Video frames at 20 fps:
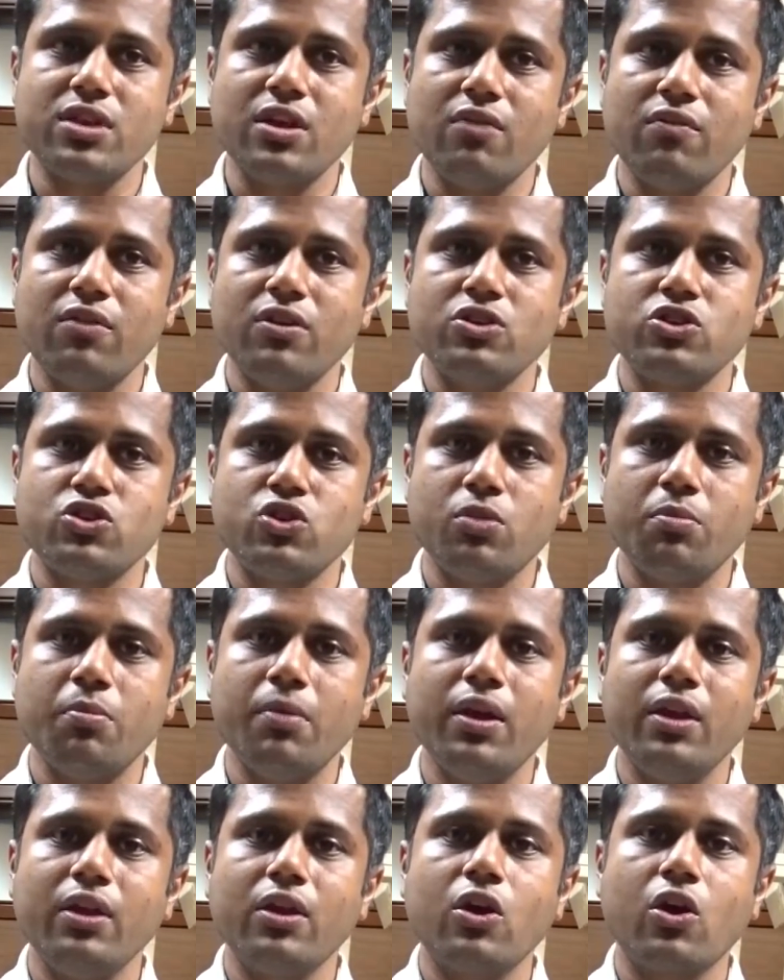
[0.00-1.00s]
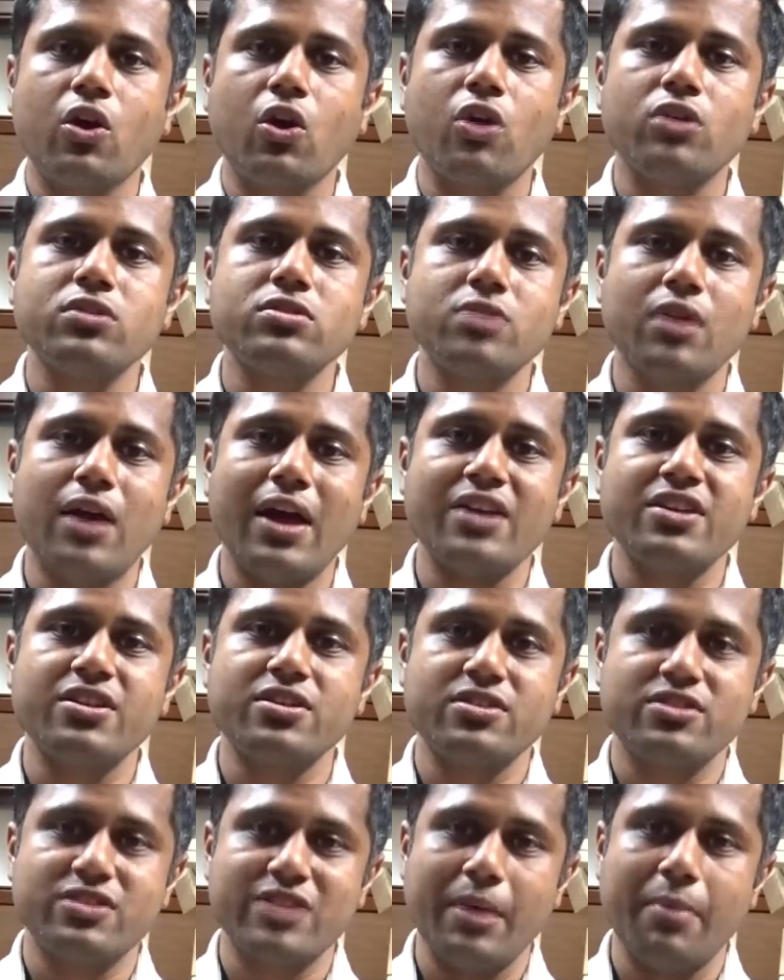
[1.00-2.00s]
given should be in cross-arch
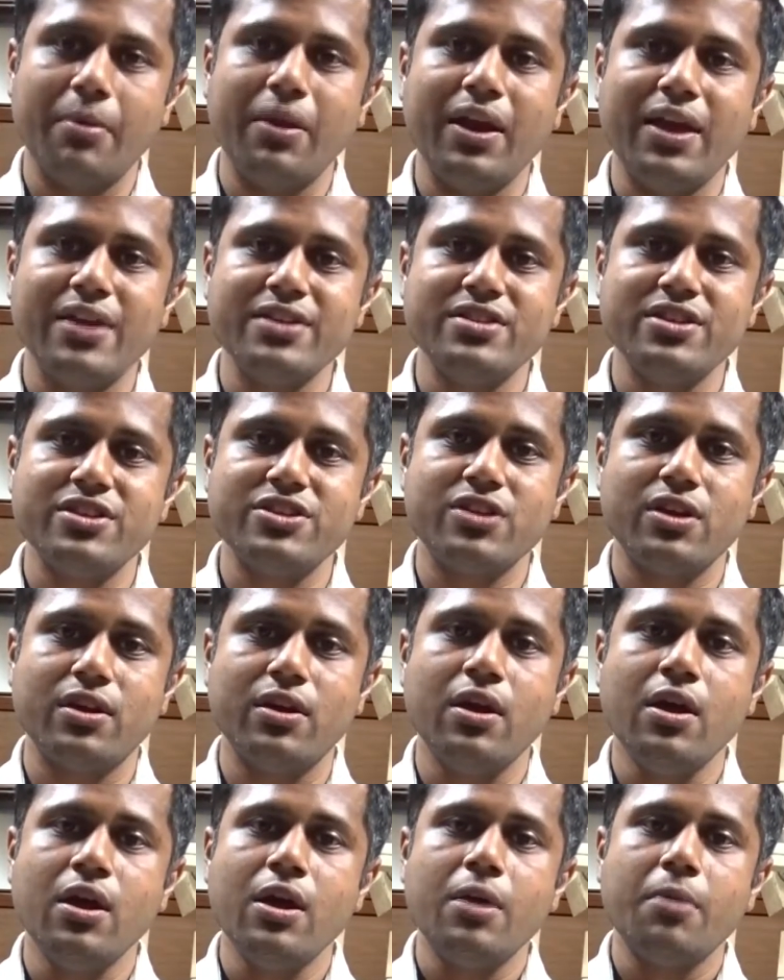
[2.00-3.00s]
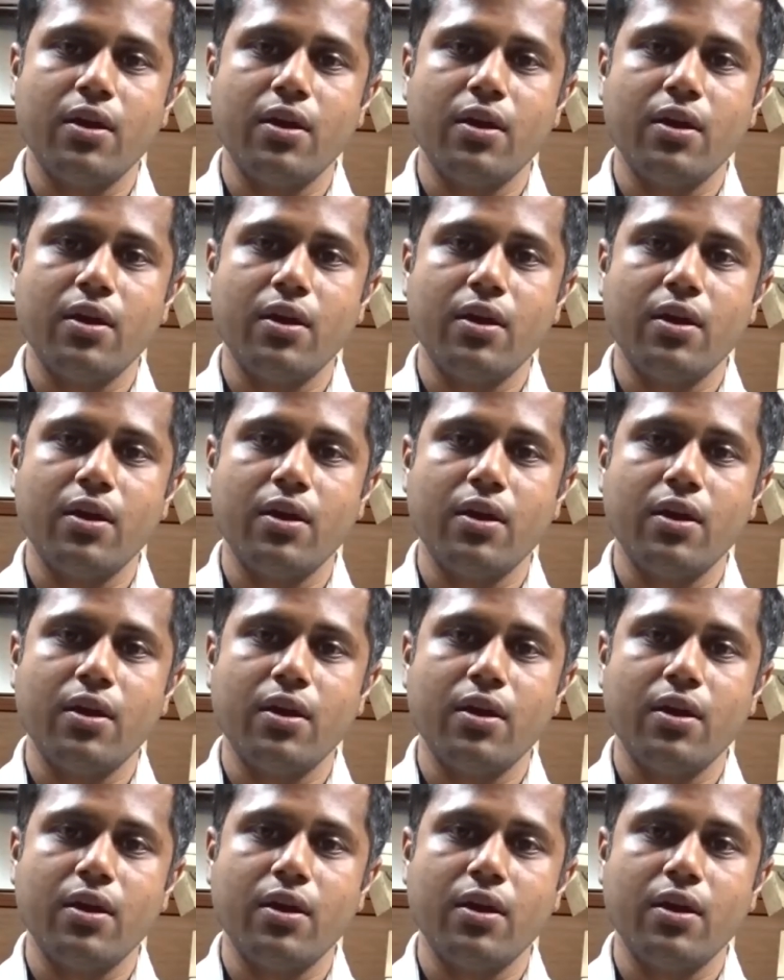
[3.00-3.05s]
stabilization